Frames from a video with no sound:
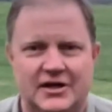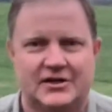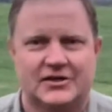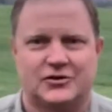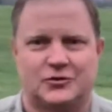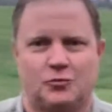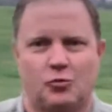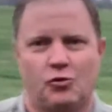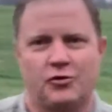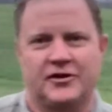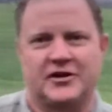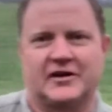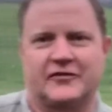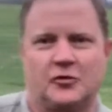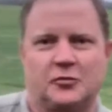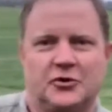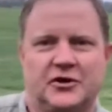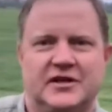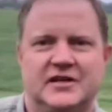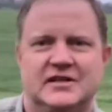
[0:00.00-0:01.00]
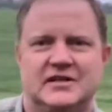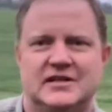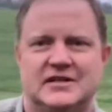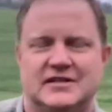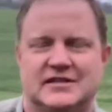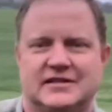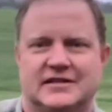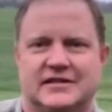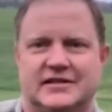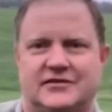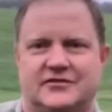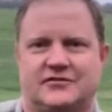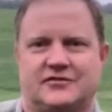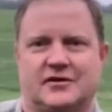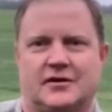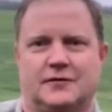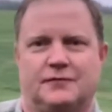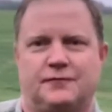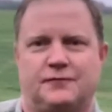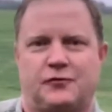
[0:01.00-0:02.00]
Good morning, everybody. It's
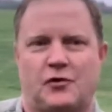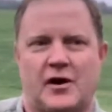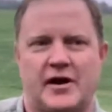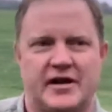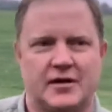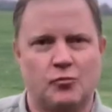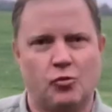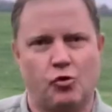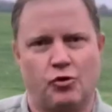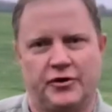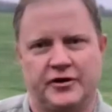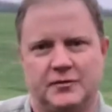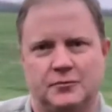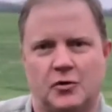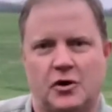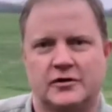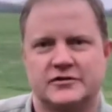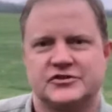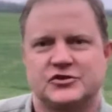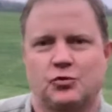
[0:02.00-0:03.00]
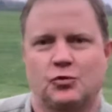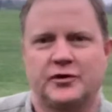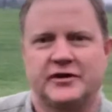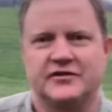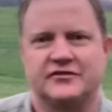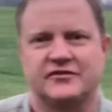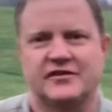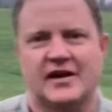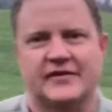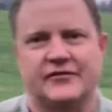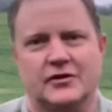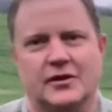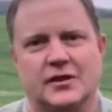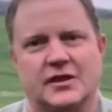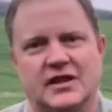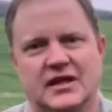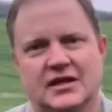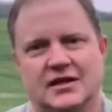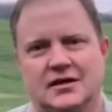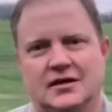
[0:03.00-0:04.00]
Friday morning, March 27th,
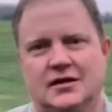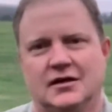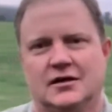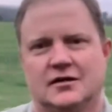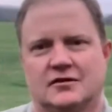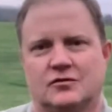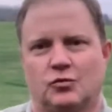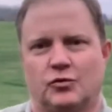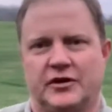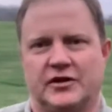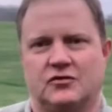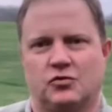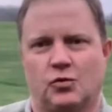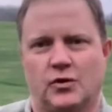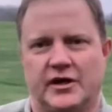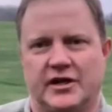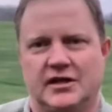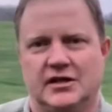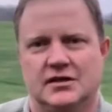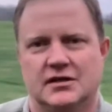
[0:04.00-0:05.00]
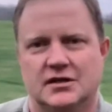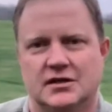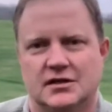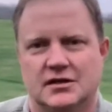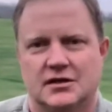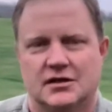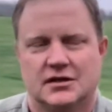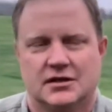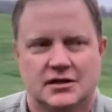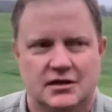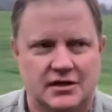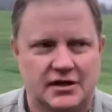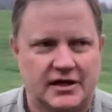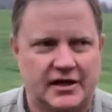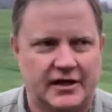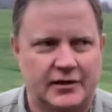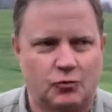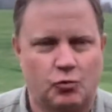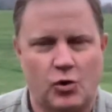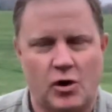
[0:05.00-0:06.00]
2020,
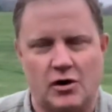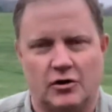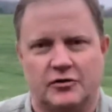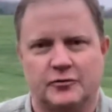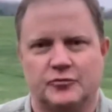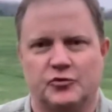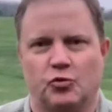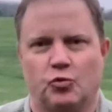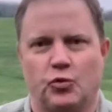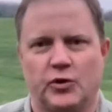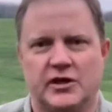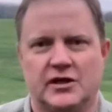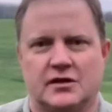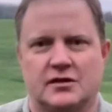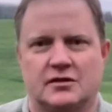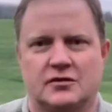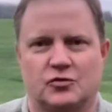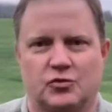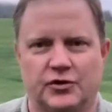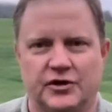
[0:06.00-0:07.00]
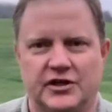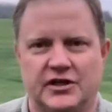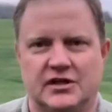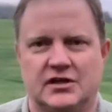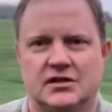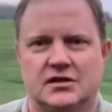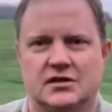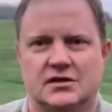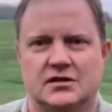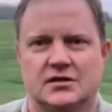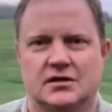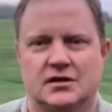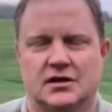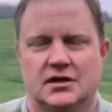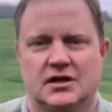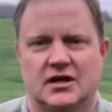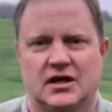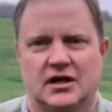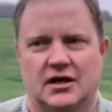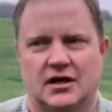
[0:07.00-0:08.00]
and welcome to week 3
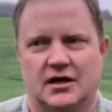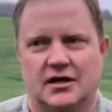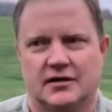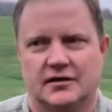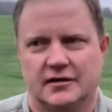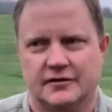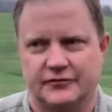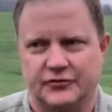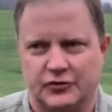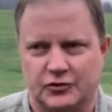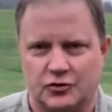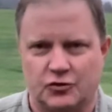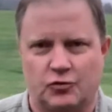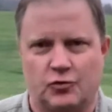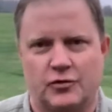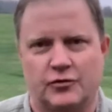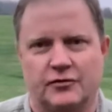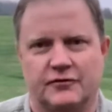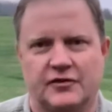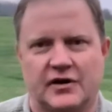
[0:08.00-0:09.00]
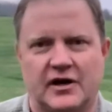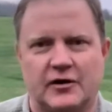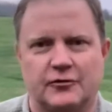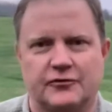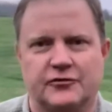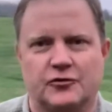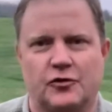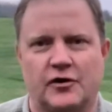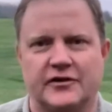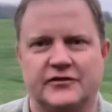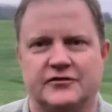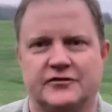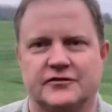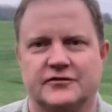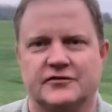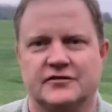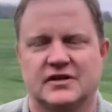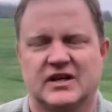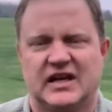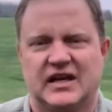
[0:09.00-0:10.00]
of the coronavirus
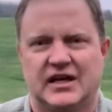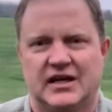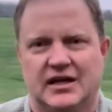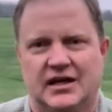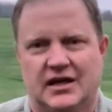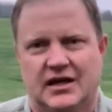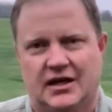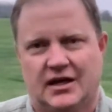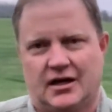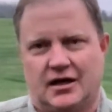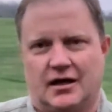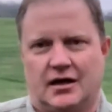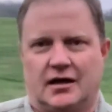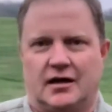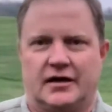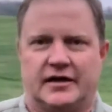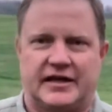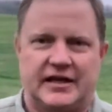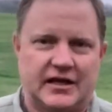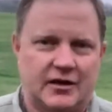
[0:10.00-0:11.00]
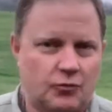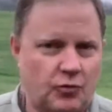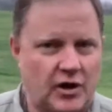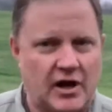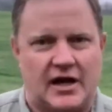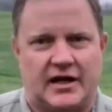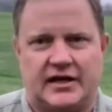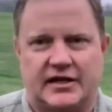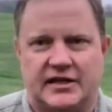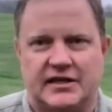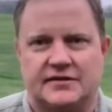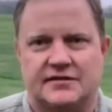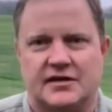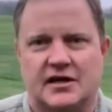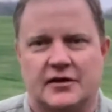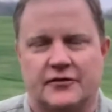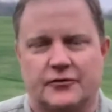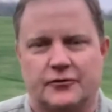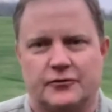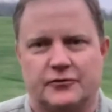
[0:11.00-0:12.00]
crisis. Again, we're not going to get
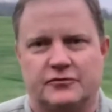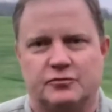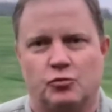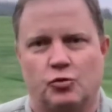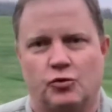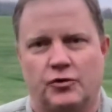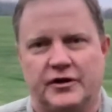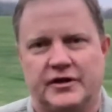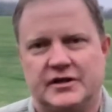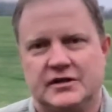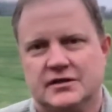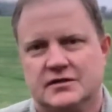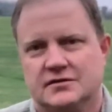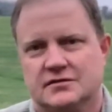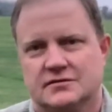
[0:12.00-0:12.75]
together this morning,